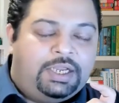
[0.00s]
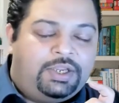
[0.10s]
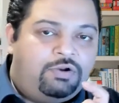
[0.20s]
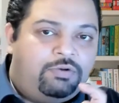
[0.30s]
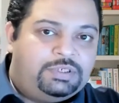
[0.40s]

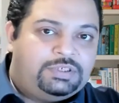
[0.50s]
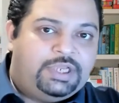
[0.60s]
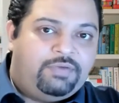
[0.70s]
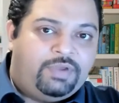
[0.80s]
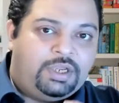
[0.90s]
you'll be
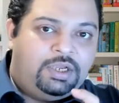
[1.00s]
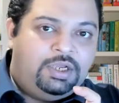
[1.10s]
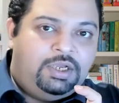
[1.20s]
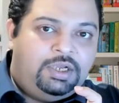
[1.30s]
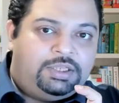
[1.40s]
saving
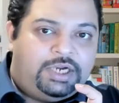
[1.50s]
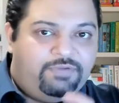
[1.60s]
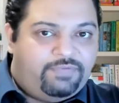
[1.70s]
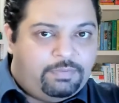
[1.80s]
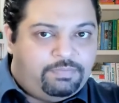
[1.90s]

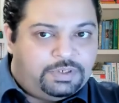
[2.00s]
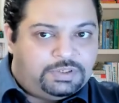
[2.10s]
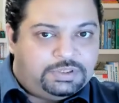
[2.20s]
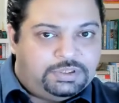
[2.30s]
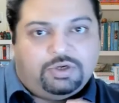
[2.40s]

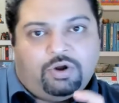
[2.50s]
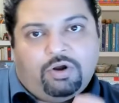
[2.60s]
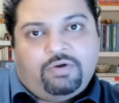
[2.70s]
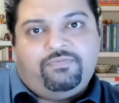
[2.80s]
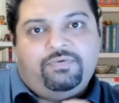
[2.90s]
35%
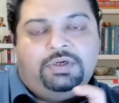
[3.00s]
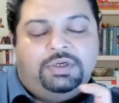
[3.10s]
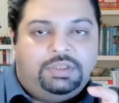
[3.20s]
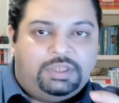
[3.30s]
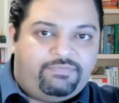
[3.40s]
of
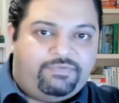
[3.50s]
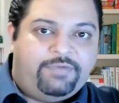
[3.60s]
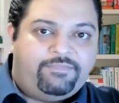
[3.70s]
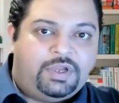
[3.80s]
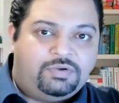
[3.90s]
the
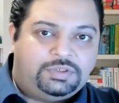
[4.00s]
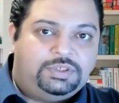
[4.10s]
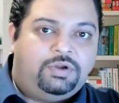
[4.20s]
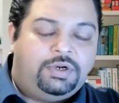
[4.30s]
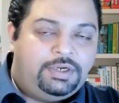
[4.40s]

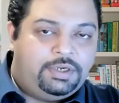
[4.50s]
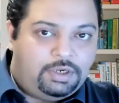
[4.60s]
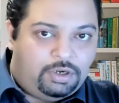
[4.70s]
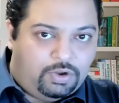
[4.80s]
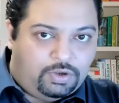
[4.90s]
$5,000
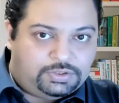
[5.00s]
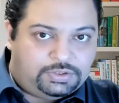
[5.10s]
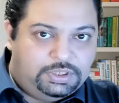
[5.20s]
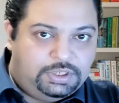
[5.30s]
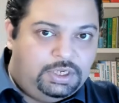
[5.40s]

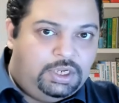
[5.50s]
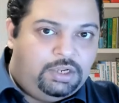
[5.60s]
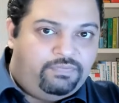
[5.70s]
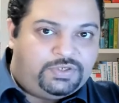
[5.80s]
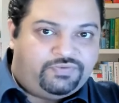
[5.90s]
loss,
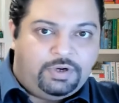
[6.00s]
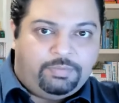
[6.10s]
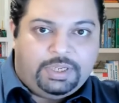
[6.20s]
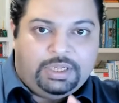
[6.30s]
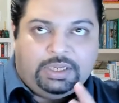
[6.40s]
which will
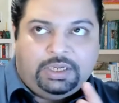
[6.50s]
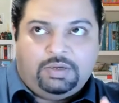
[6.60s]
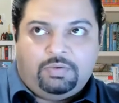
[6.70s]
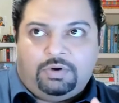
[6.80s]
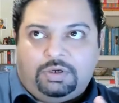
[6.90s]
be
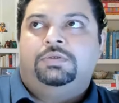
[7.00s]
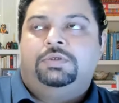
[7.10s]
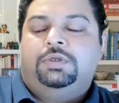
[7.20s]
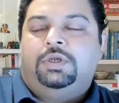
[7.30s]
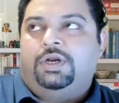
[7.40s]

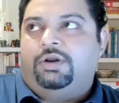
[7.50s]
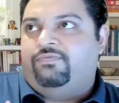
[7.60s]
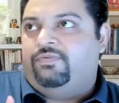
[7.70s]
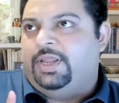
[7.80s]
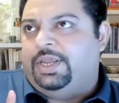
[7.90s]

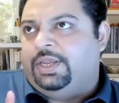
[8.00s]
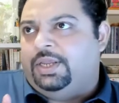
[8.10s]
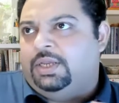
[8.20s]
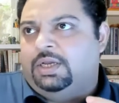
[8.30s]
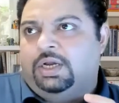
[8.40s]
roughly